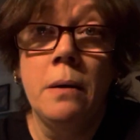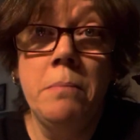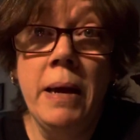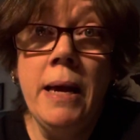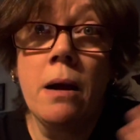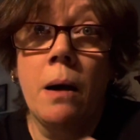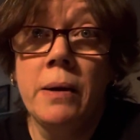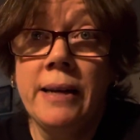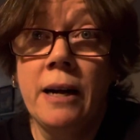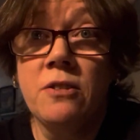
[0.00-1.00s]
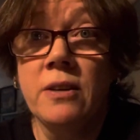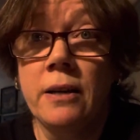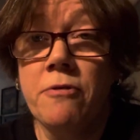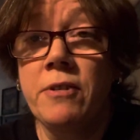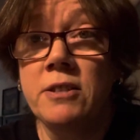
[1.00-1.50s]
Me, I'm on the outside
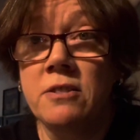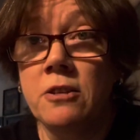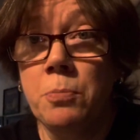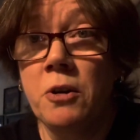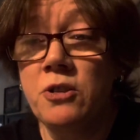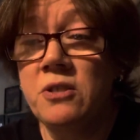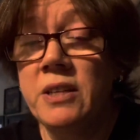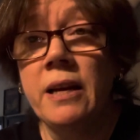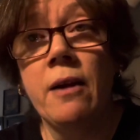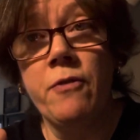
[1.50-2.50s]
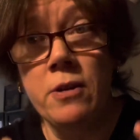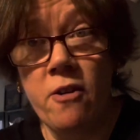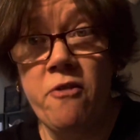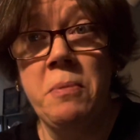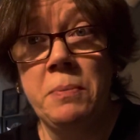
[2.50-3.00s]
of the fence that's purchasing. If
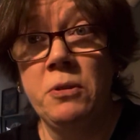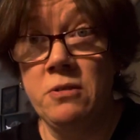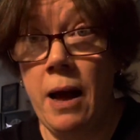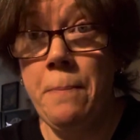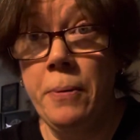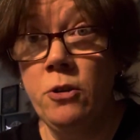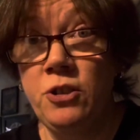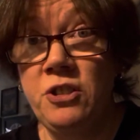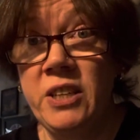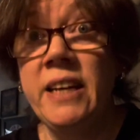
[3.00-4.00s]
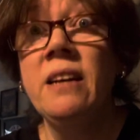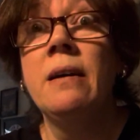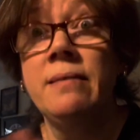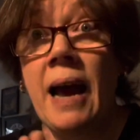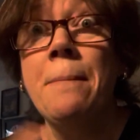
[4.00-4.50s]
enough people stop purchasing,
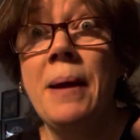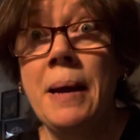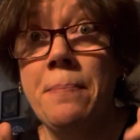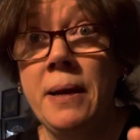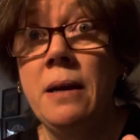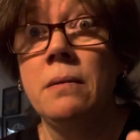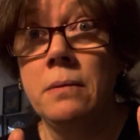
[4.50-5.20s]
that may be